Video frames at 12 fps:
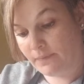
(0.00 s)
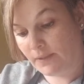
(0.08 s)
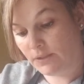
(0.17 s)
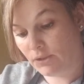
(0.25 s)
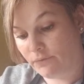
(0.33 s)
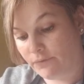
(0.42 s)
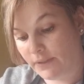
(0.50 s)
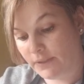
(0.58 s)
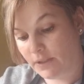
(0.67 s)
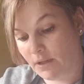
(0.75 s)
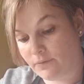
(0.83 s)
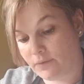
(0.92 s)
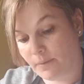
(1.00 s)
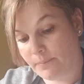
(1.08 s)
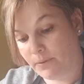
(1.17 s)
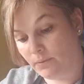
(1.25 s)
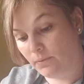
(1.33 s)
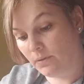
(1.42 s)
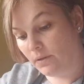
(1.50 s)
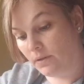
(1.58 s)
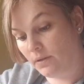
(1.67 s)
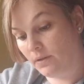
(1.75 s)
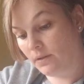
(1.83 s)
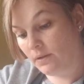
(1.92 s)
And don't forget to cover up
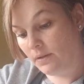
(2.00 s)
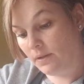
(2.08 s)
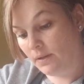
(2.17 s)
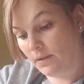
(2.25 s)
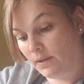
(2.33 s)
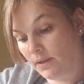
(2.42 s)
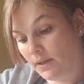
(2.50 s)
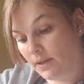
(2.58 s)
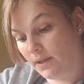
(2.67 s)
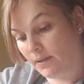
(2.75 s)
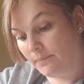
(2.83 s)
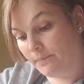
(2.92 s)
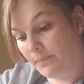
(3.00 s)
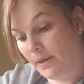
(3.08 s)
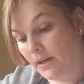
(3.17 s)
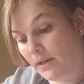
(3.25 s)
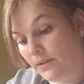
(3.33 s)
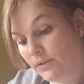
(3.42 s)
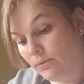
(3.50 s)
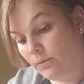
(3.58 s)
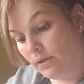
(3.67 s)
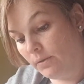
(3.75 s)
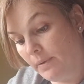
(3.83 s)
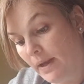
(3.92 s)
your part on
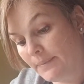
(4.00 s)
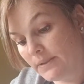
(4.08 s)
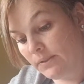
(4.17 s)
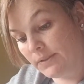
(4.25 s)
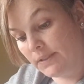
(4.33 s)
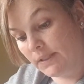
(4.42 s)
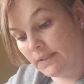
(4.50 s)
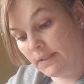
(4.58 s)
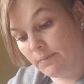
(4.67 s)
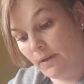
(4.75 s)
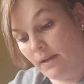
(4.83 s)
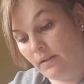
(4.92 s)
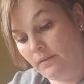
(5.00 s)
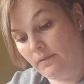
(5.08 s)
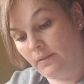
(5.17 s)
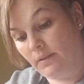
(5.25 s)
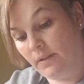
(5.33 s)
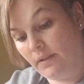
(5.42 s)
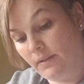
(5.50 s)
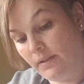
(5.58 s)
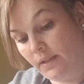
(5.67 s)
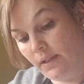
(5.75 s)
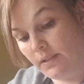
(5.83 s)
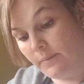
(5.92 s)
your popsicle sticks as well
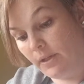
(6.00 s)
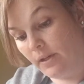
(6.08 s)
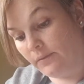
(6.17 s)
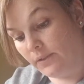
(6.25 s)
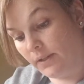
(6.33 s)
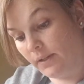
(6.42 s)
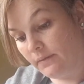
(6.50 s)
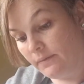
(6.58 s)
that need to be covered in.